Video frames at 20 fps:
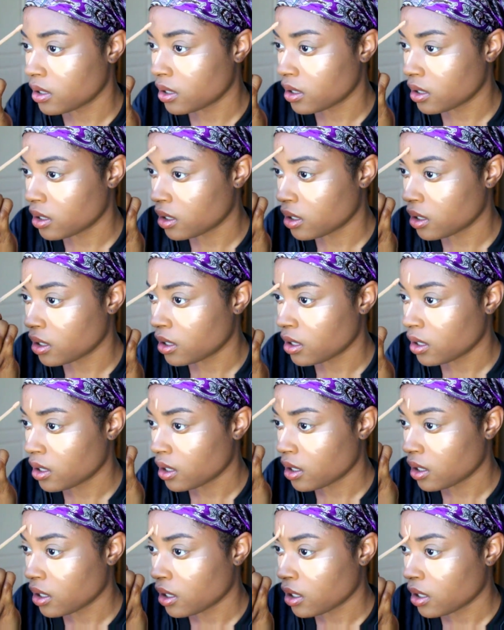
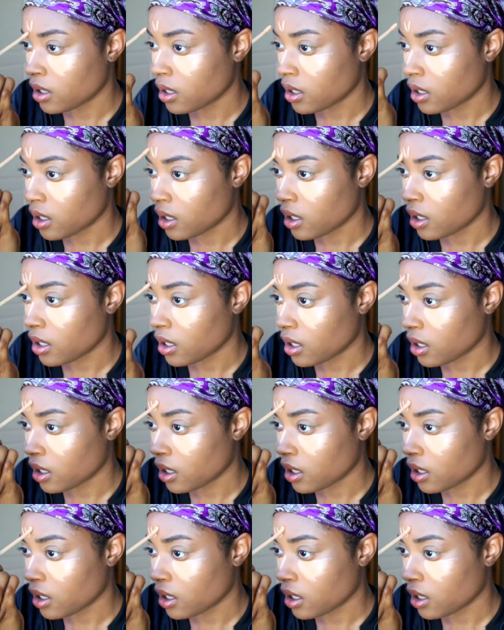[no speech]